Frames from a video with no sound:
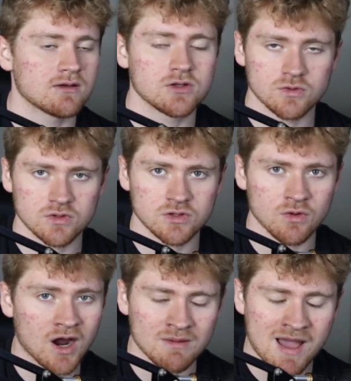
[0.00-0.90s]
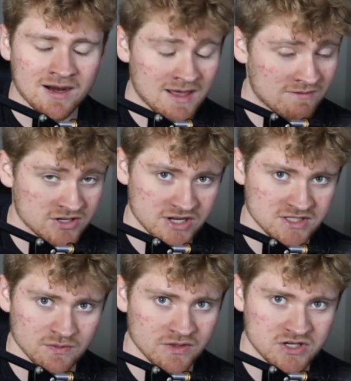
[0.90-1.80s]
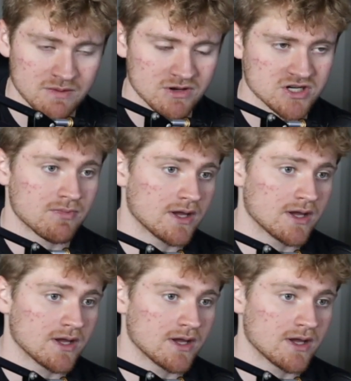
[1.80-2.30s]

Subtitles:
you automatically have a chance to win the championship.